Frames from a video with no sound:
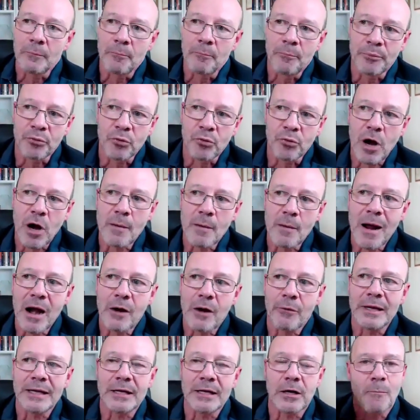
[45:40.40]

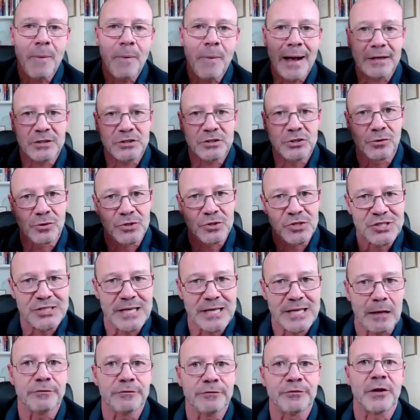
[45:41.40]
primarily go back to your
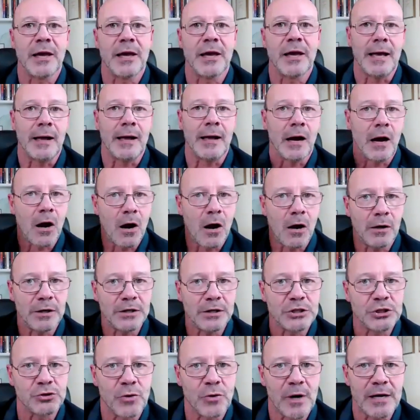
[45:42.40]
self-care,
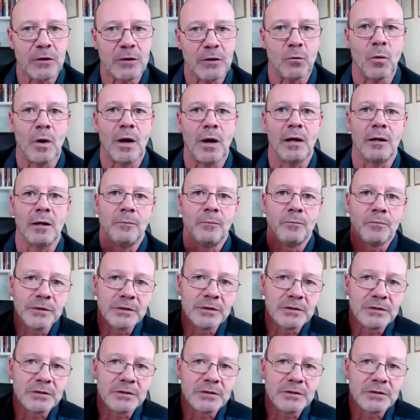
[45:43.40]
hydrate well,